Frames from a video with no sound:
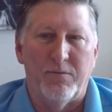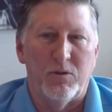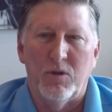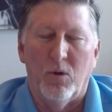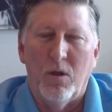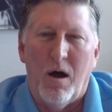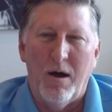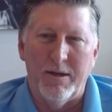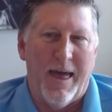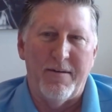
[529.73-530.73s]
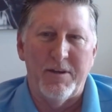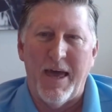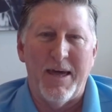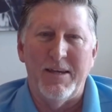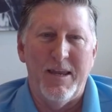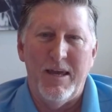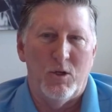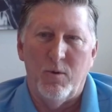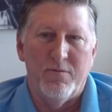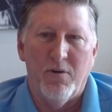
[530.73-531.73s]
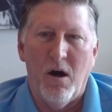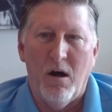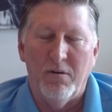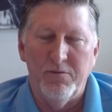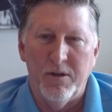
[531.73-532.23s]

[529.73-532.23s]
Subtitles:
for so long and haven't had a need to evolve.